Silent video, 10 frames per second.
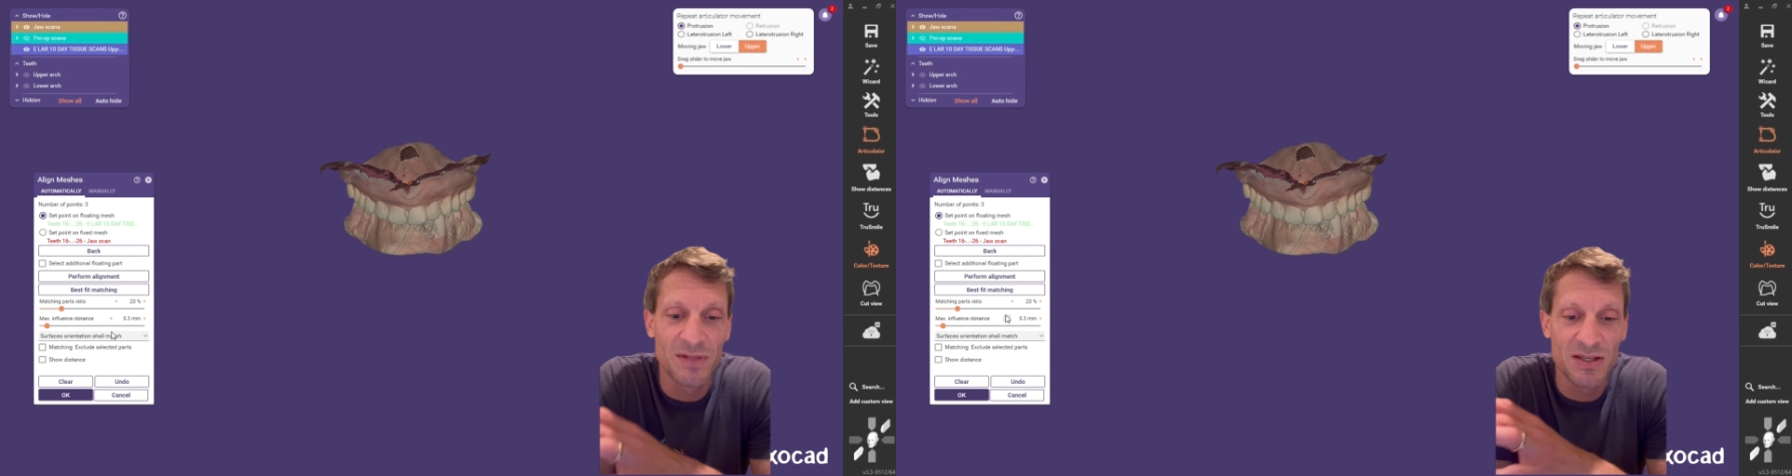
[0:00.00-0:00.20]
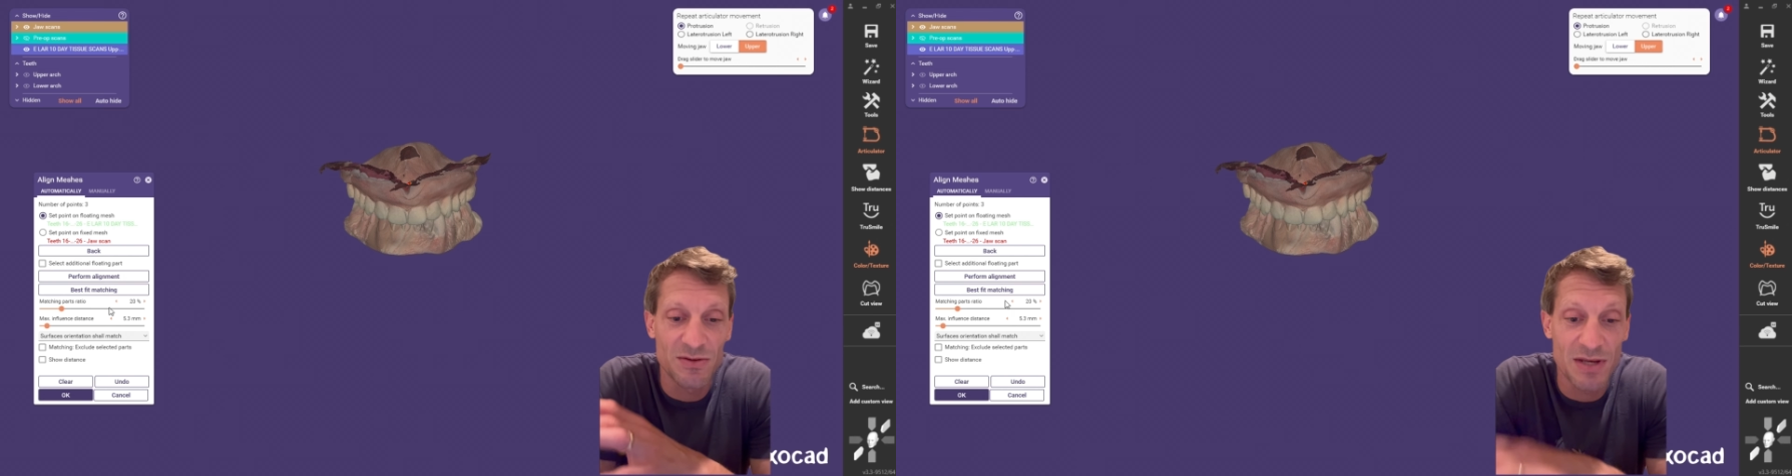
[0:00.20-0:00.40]

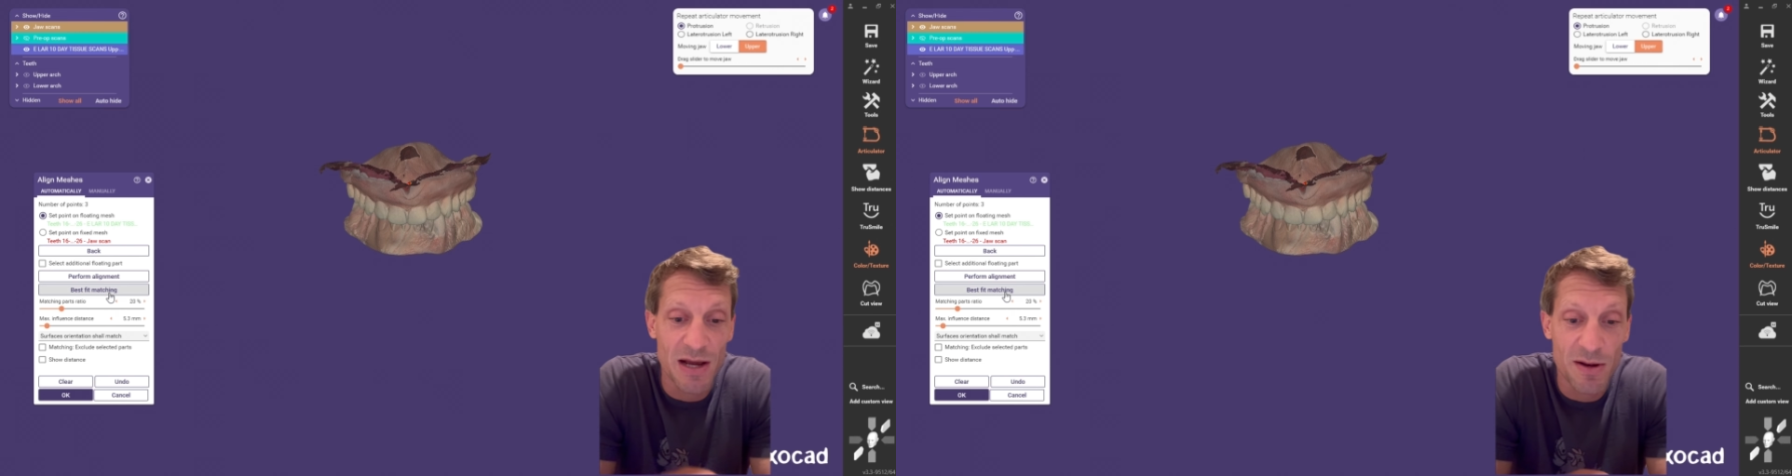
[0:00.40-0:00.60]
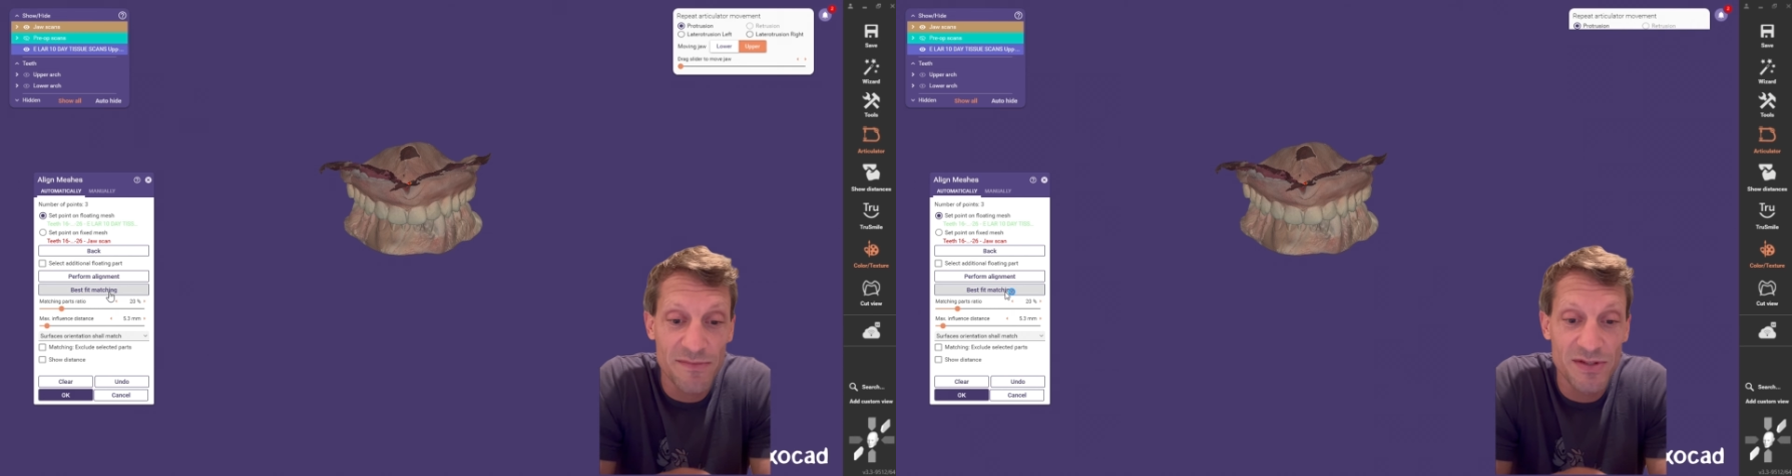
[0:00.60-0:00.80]
So
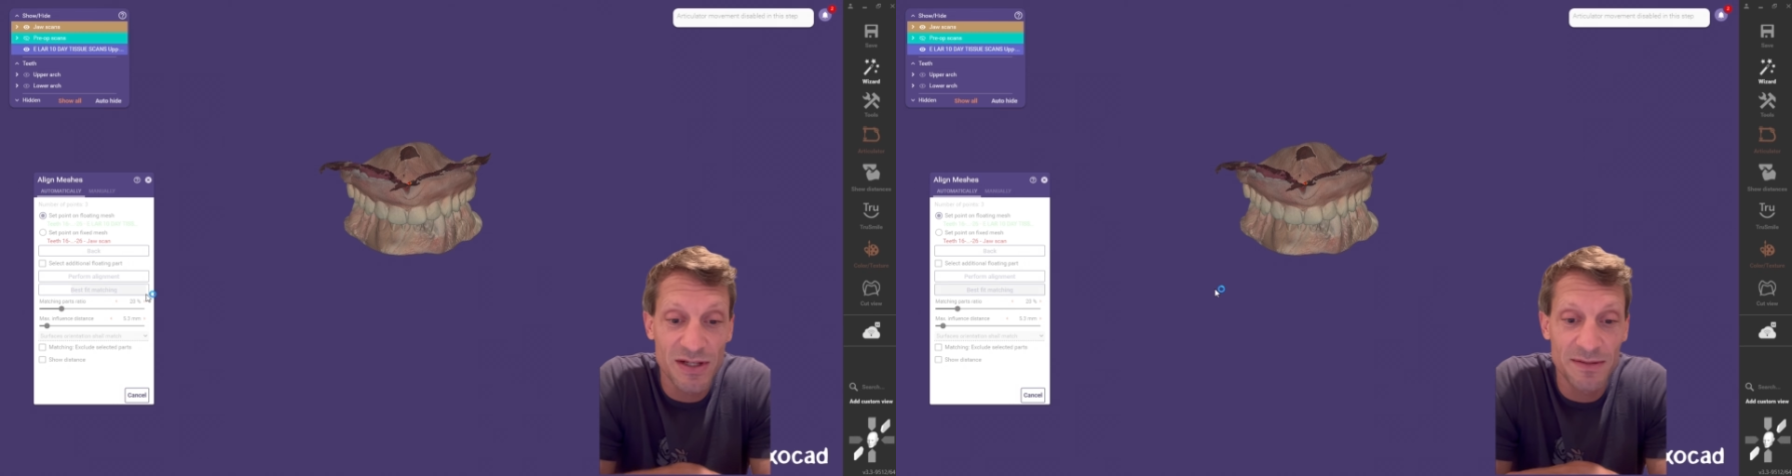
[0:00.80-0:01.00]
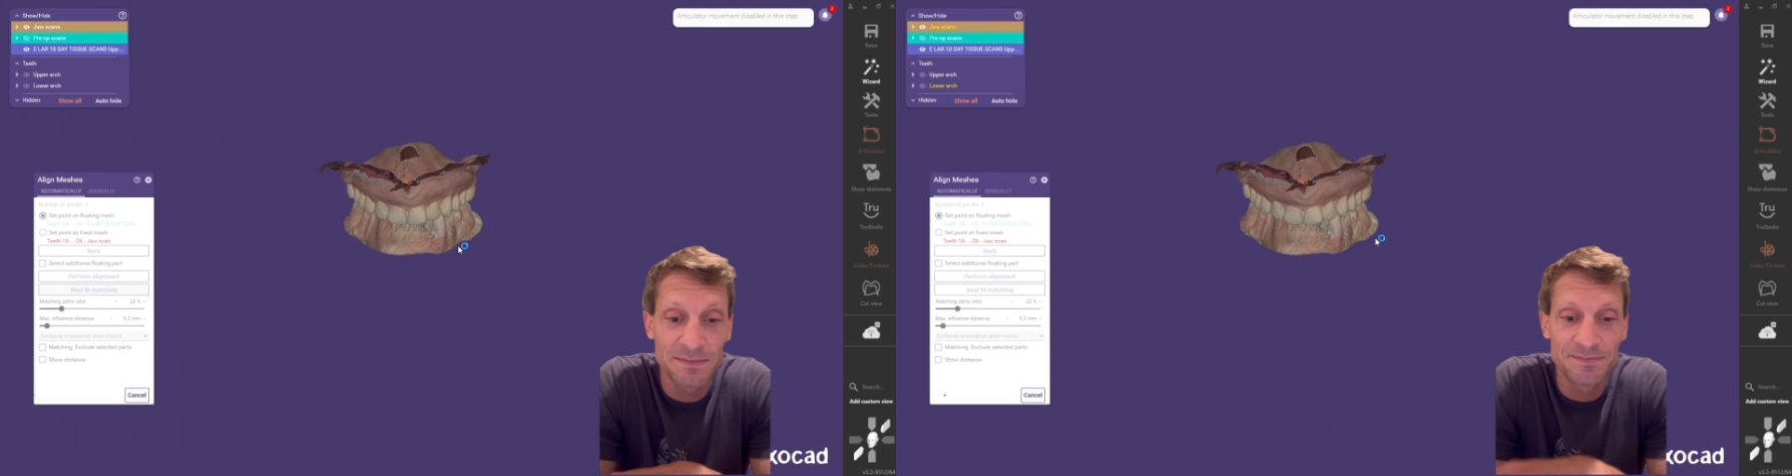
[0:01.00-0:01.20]
now I've
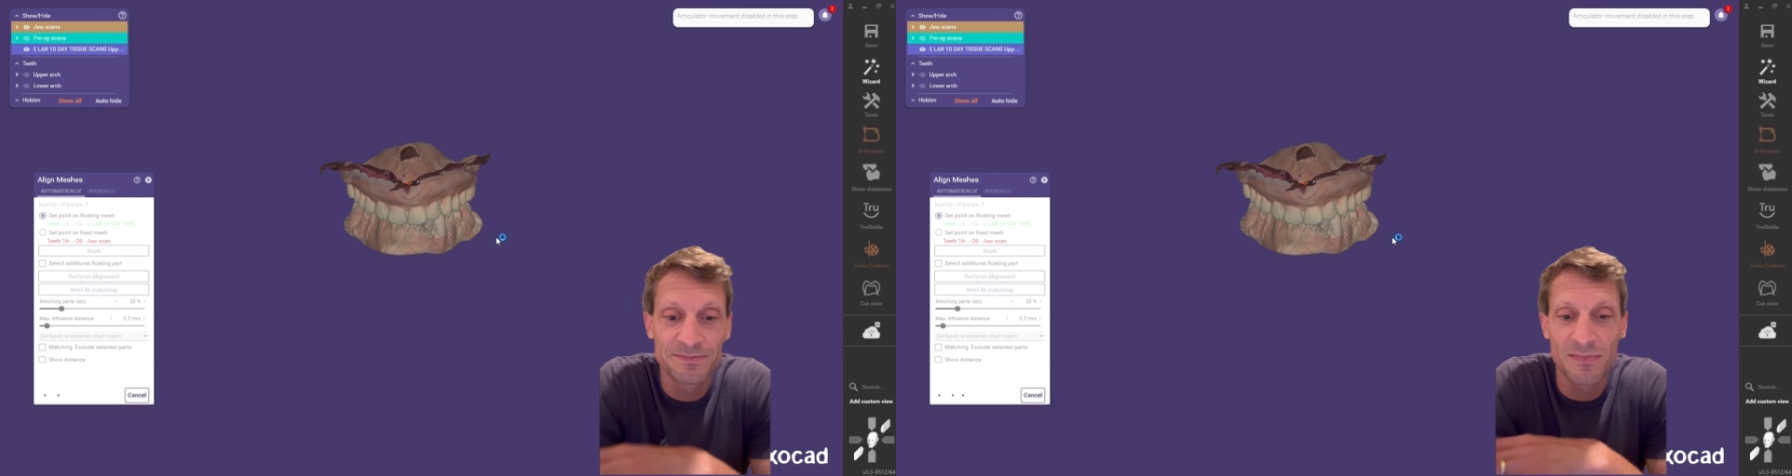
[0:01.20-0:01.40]
done